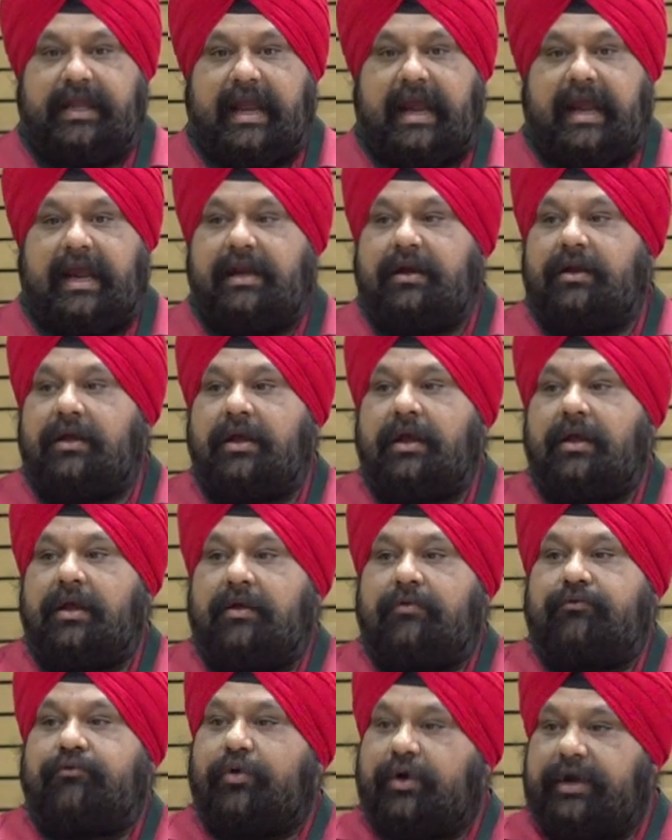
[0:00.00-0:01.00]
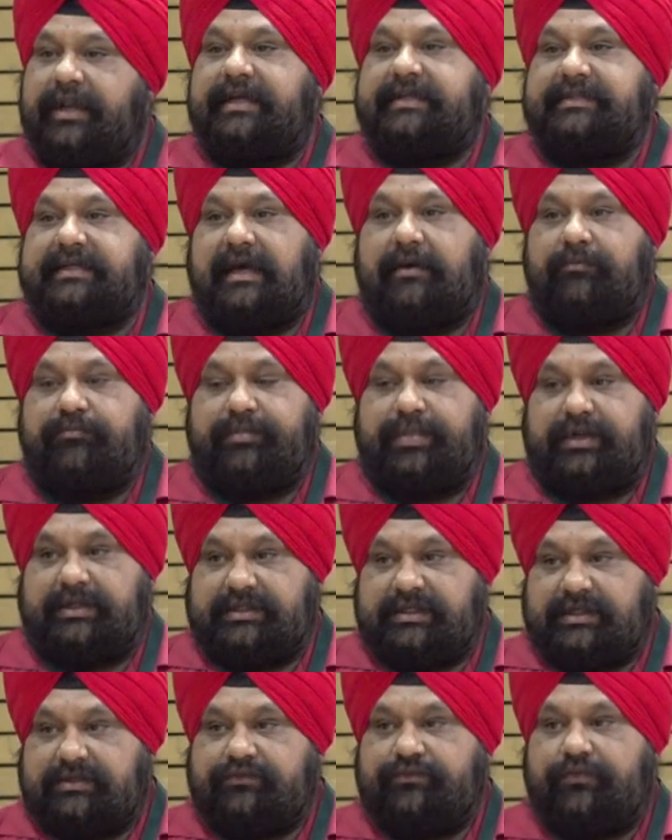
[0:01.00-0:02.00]
And for example,
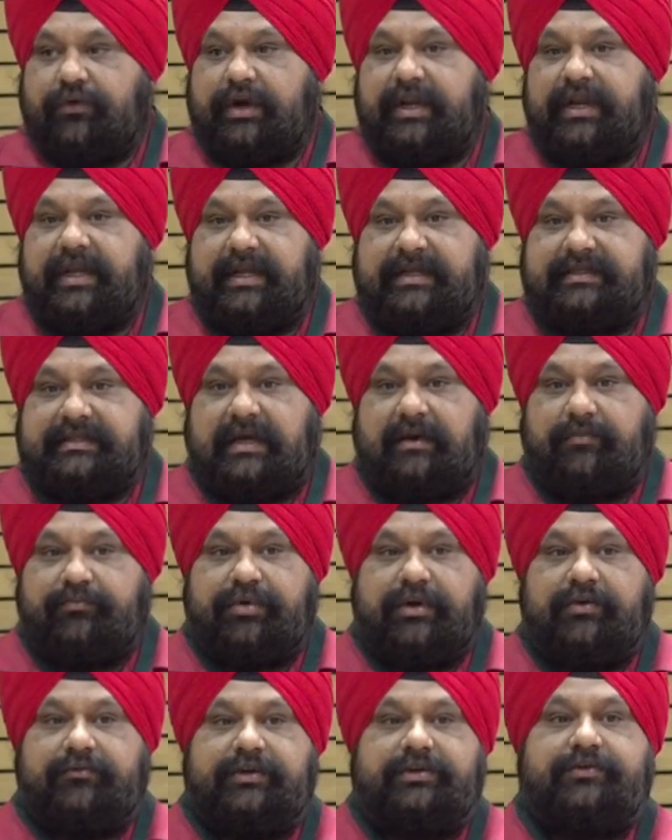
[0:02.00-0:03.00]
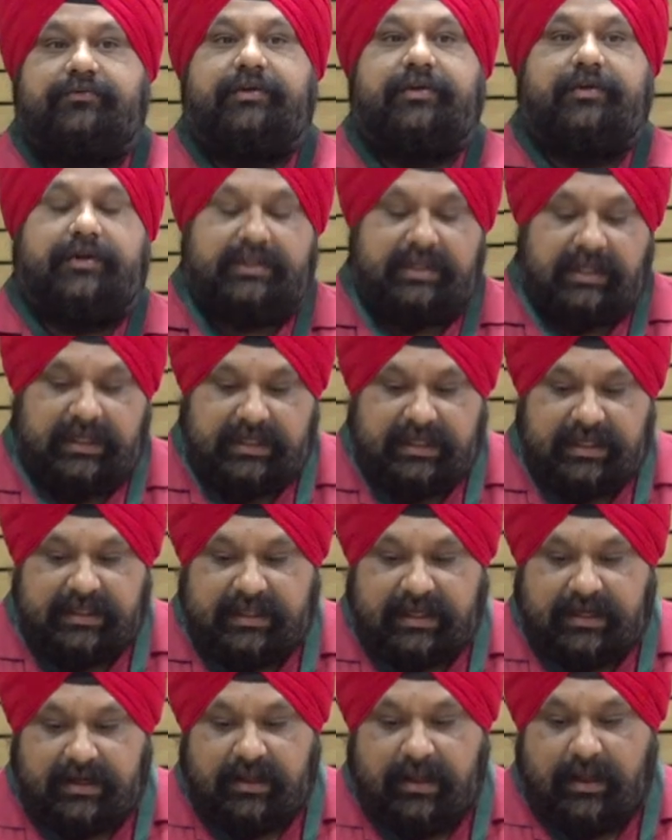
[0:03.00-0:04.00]
just for an example which we are thinking,
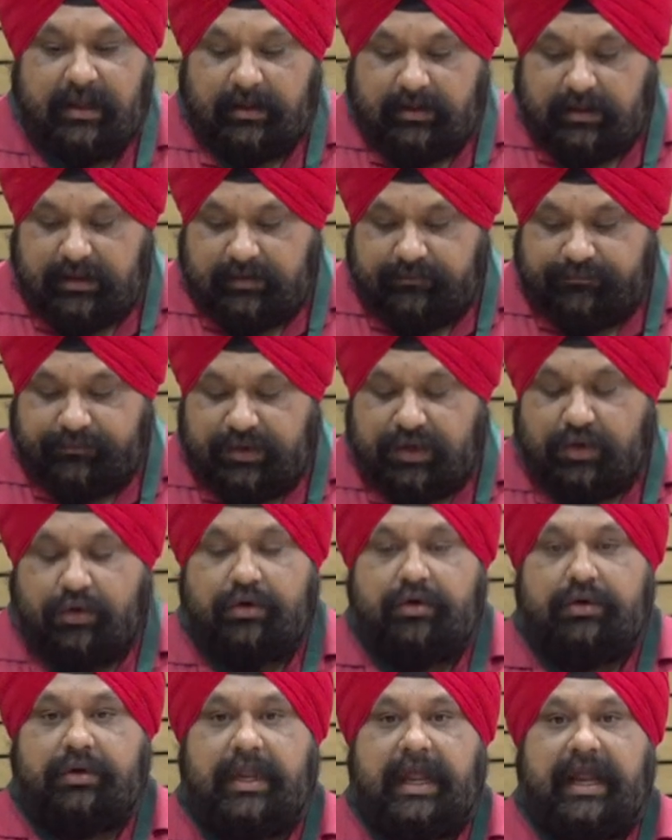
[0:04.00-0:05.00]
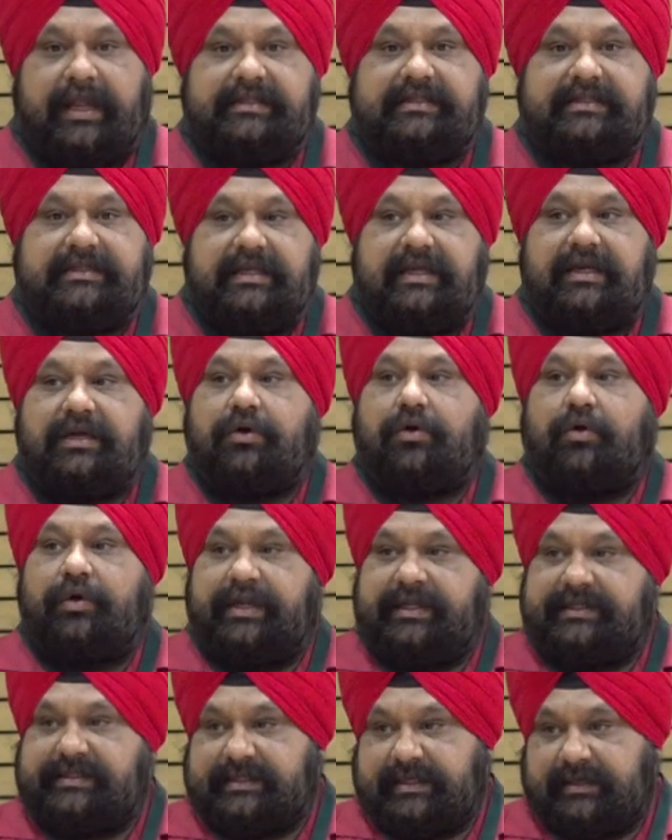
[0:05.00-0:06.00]
that if we go and see
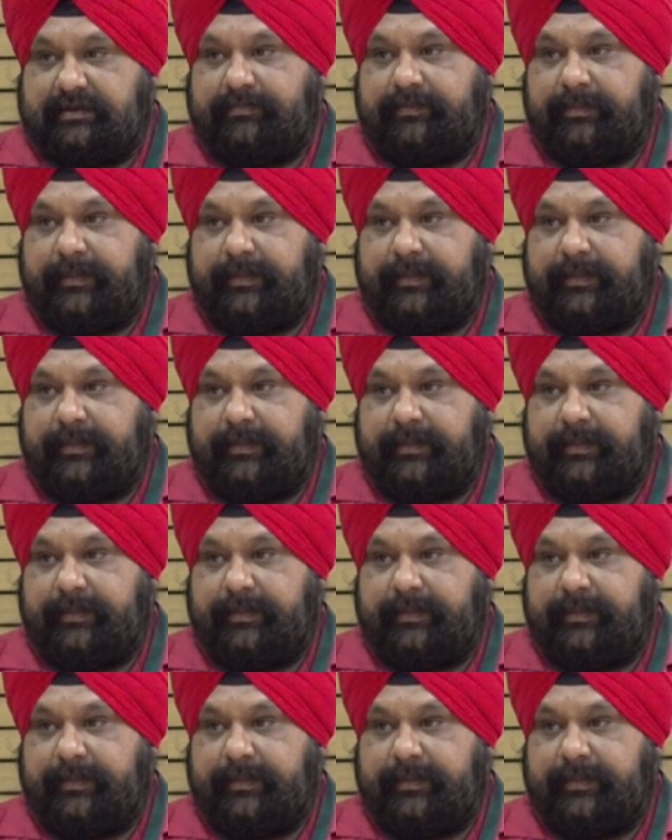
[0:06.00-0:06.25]
conazine